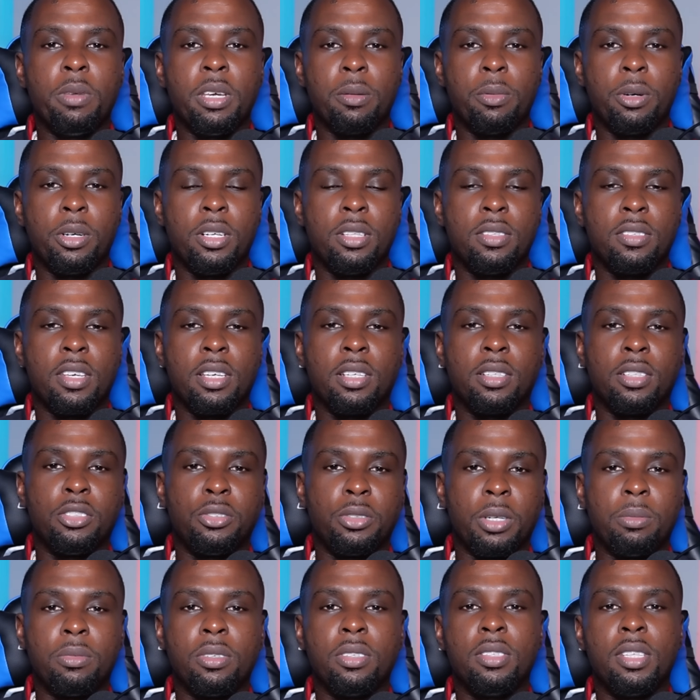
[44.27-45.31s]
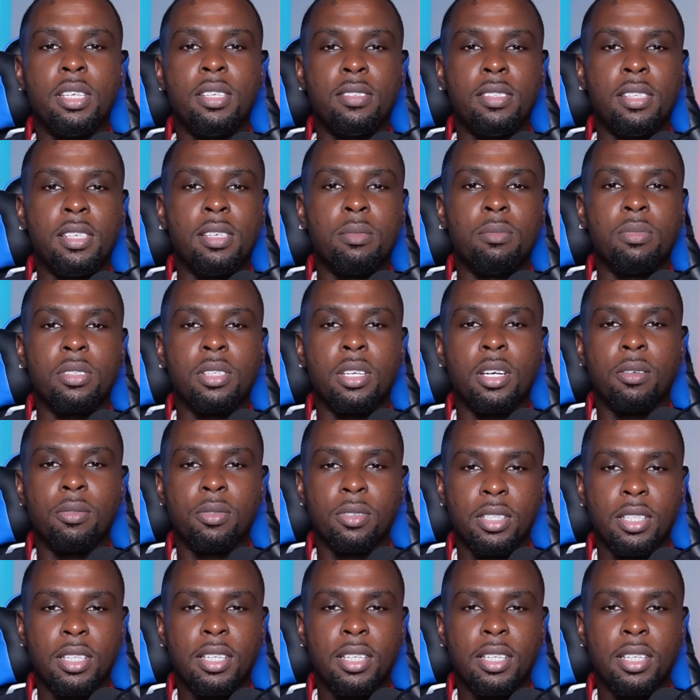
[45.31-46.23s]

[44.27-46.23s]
able to take a trip to Disney himself.